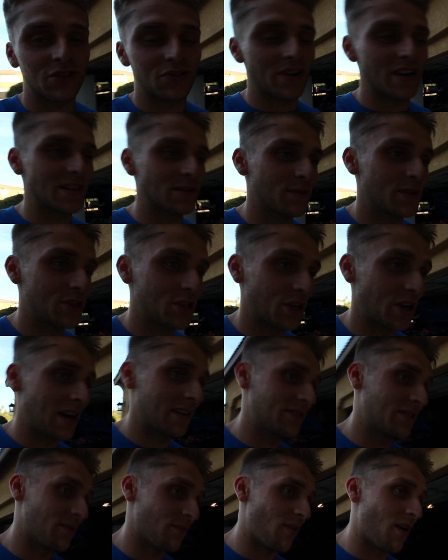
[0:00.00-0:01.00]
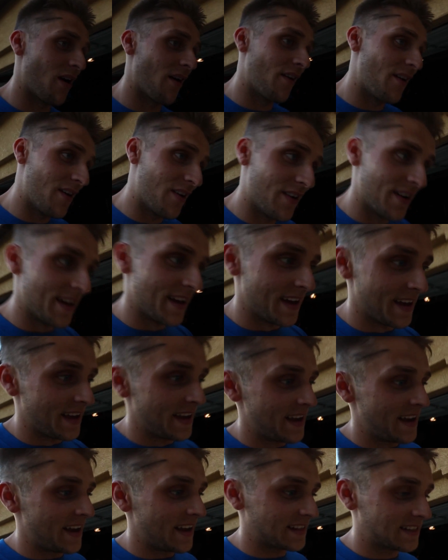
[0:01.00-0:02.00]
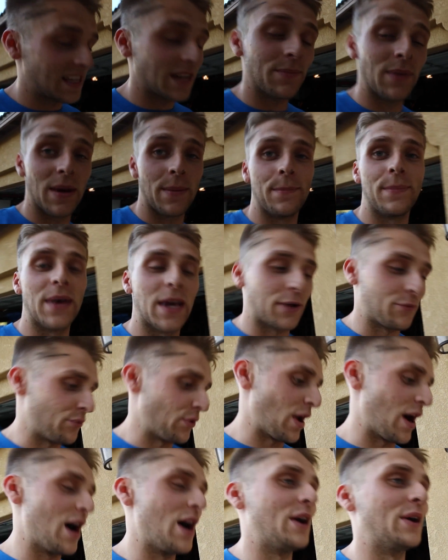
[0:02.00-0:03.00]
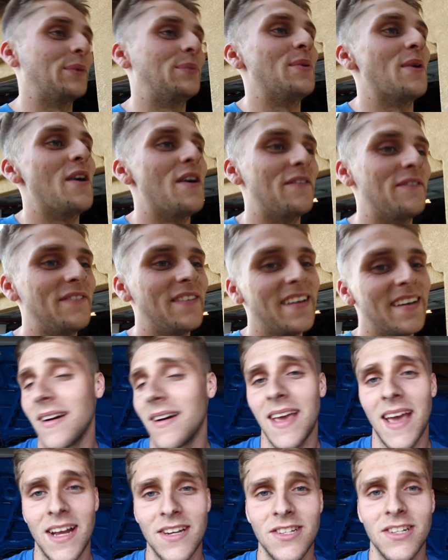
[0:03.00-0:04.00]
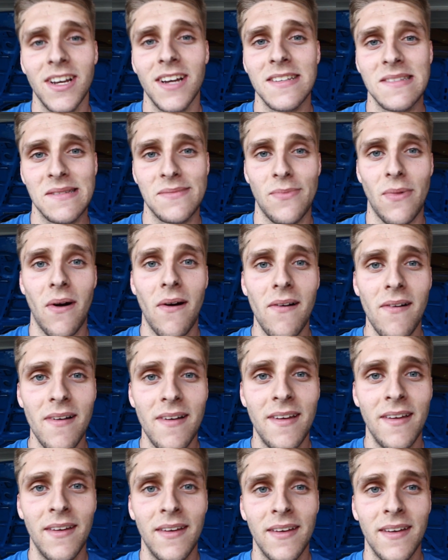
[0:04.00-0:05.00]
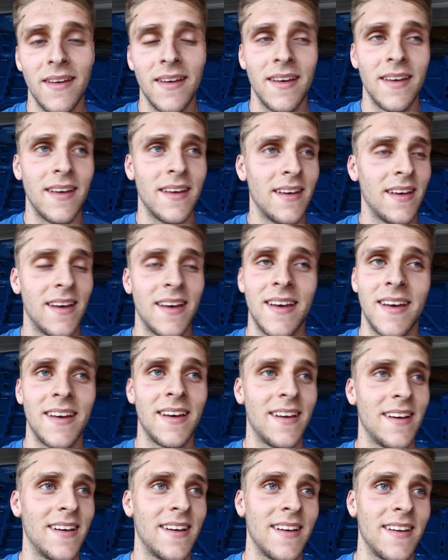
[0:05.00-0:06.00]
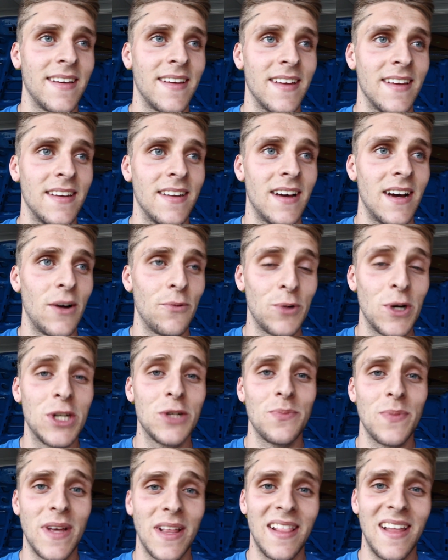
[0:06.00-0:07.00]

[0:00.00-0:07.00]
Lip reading: transmission off tomorrow, it's gonna be a big problem. catch you guys tomorrow, and wish me